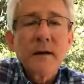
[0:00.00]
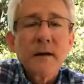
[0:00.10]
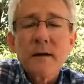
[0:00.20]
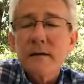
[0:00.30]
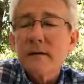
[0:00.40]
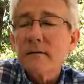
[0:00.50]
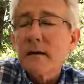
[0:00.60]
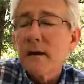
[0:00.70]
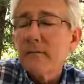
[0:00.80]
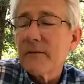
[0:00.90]
It's
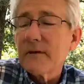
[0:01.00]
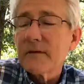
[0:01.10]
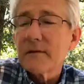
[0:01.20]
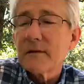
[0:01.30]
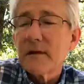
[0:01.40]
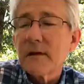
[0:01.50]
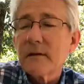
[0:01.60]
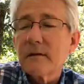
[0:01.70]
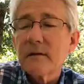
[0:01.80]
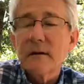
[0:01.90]
obvious that
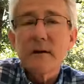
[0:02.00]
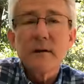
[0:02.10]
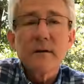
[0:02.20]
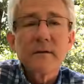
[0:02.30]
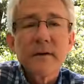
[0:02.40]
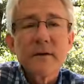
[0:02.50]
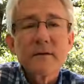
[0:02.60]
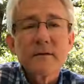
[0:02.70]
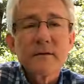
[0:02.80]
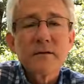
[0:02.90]
things
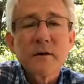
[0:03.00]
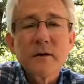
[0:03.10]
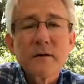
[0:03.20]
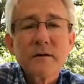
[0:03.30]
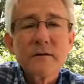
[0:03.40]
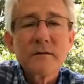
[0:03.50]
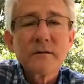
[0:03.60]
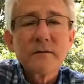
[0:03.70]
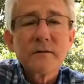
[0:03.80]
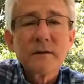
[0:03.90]
are starting
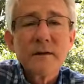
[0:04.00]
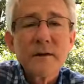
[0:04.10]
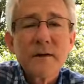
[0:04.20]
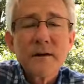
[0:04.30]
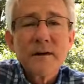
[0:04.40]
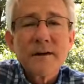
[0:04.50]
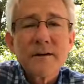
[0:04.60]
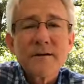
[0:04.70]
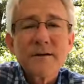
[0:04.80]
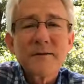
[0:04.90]
to
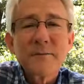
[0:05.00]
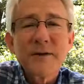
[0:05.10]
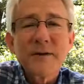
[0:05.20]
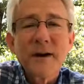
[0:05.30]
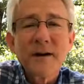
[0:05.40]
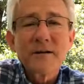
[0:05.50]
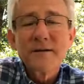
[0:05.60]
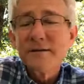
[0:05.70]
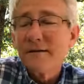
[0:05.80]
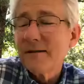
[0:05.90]
get a little bit
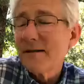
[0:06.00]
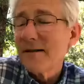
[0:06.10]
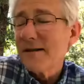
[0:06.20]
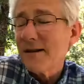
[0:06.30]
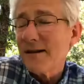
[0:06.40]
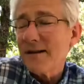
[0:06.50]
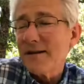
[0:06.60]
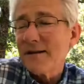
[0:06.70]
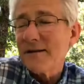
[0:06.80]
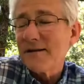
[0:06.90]
hotter
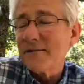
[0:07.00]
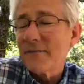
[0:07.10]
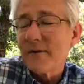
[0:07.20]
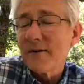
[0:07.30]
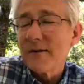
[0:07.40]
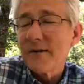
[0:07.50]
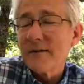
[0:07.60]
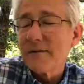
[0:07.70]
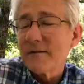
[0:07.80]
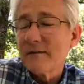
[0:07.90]
as far
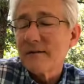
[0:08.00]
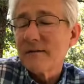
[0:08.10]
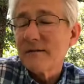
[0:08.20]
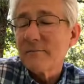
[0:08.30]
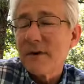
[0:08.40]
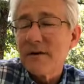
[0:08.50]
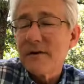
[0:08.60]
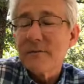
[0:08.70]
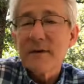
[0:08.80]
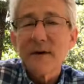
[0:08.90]
as the
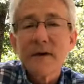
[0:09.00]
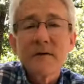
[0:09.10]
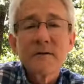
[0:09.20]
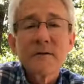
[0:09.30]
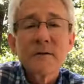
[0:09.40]
pandemic goes.